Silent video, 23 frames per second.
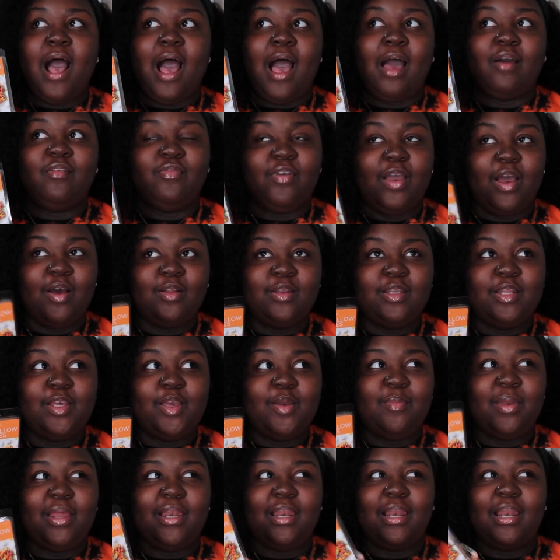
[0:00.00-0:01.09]
I found
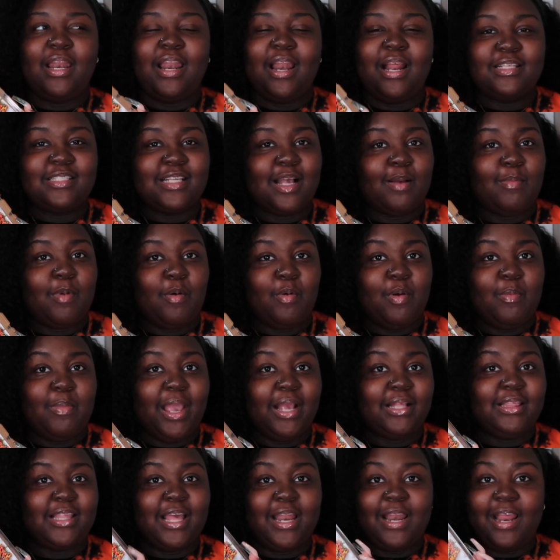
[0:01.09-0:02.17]
them and then the next time I went
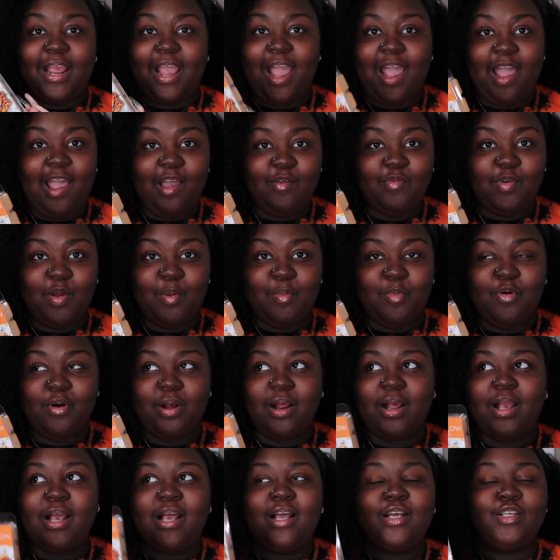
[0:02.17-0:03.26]
back they didn't have no
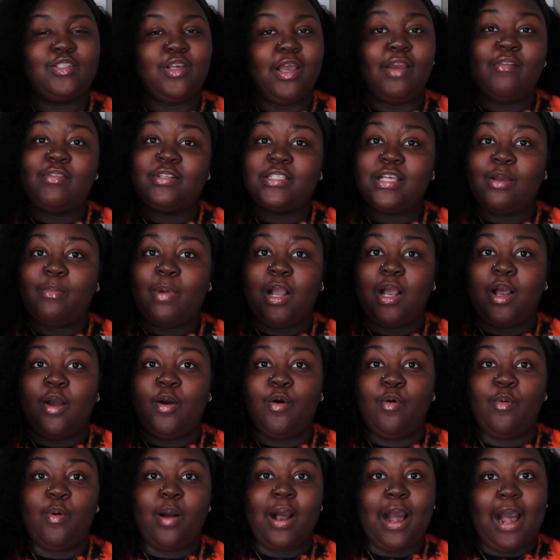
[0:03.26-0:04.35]
more. So every time I
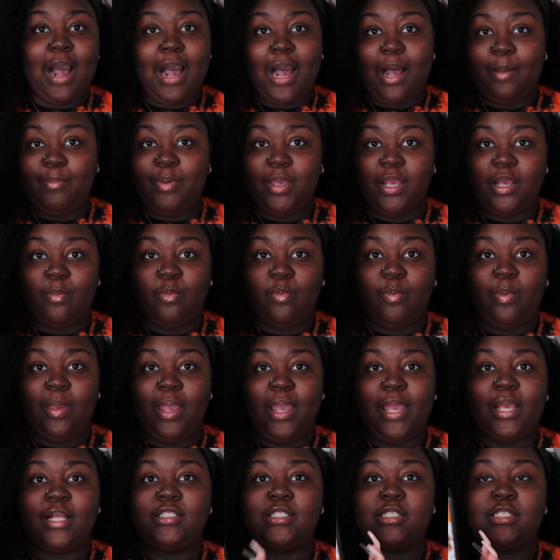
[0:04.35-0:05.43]
go I pick up a
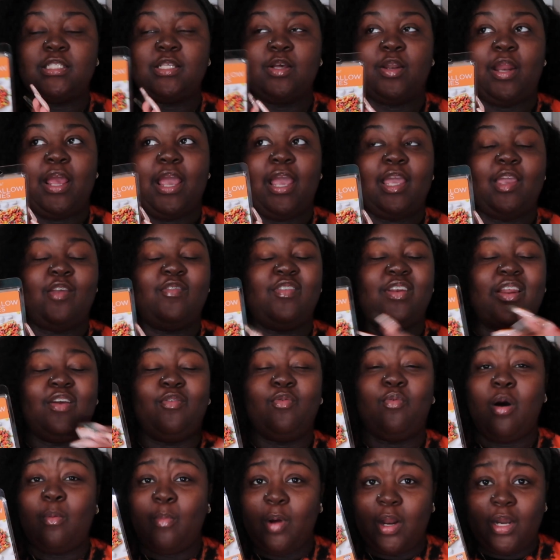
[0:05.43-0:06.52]
pack just so that even if
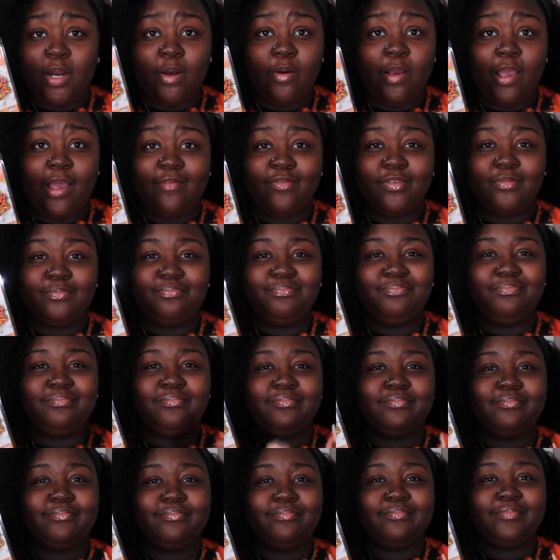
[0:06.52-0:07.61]
Walmart don't have them,
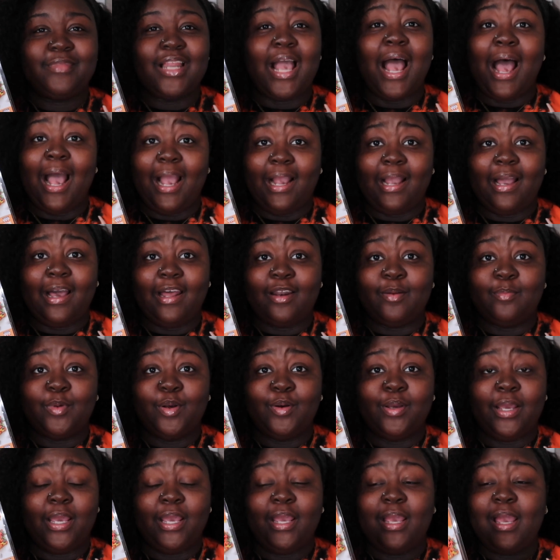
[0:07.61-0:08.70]
I got them,
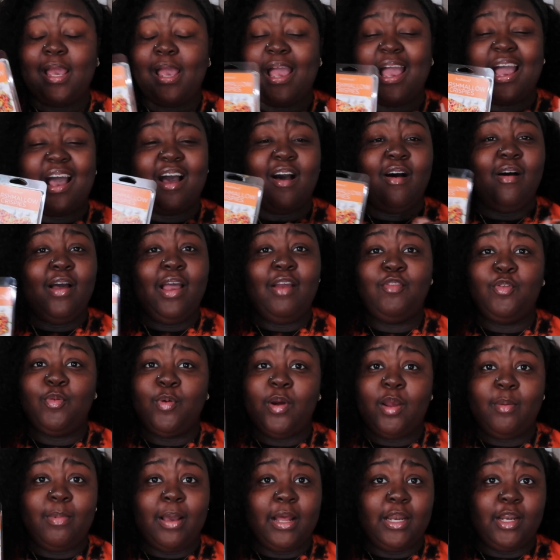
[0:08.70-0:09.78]
okay? I don't have to
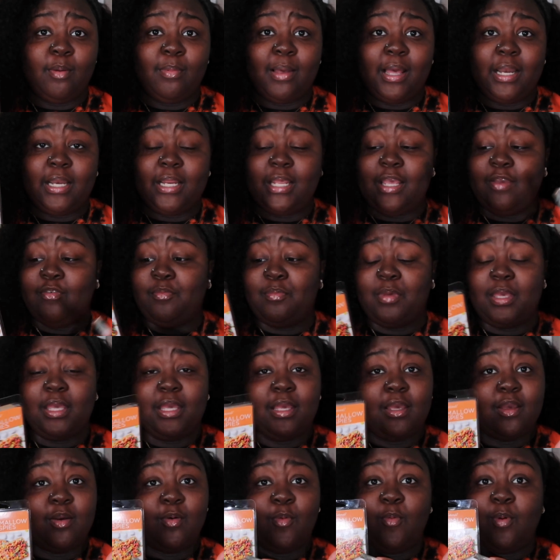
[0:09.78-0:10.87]
worry about nobody giving me
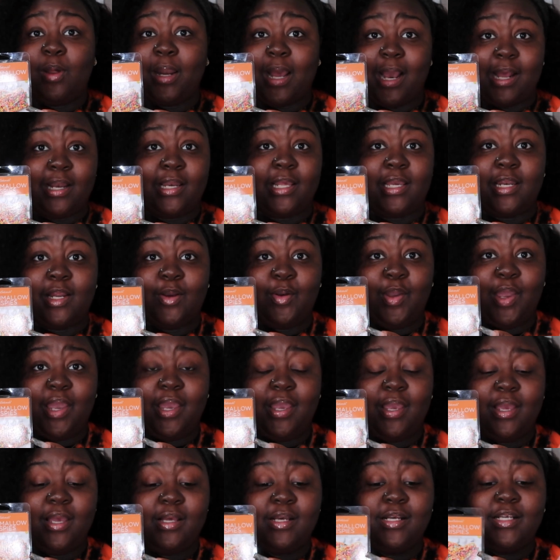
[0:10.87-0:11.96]
what I need, okay?